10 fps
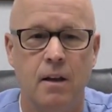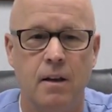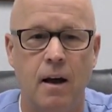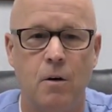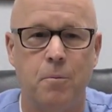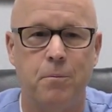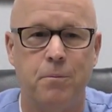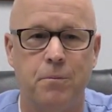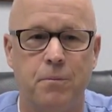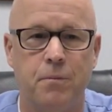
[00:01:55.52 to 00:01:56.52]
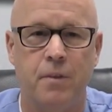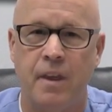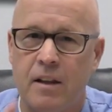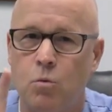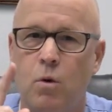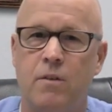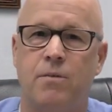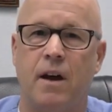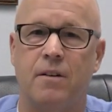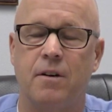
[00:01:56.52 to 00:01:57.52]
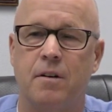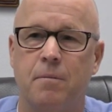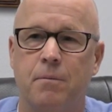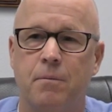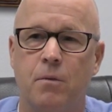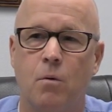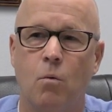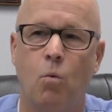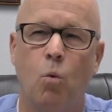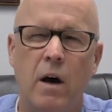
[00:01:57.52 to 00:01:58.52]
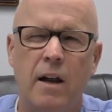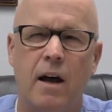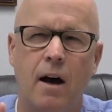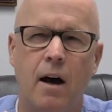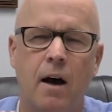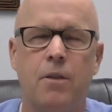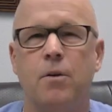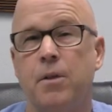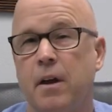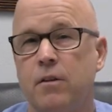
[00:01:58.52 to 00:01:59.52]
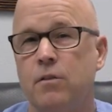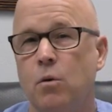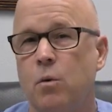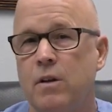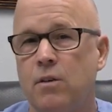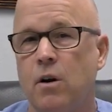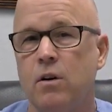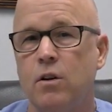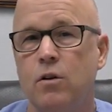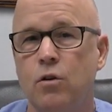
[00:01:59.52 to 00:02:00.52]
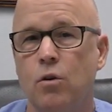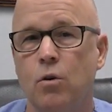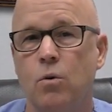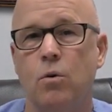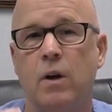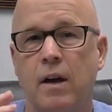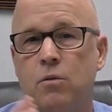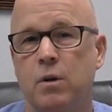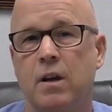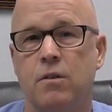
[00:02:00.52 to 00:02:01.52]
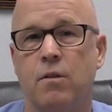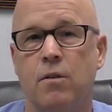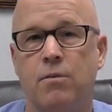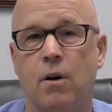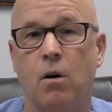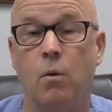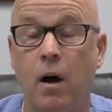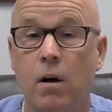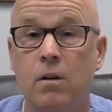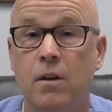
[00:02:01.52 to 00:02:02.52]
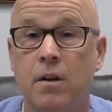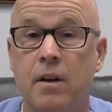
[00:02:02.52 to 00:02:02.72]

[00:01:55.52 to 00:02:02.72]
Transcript: Now, that's one factor. What other things do we start to do as we enter the fall? Well,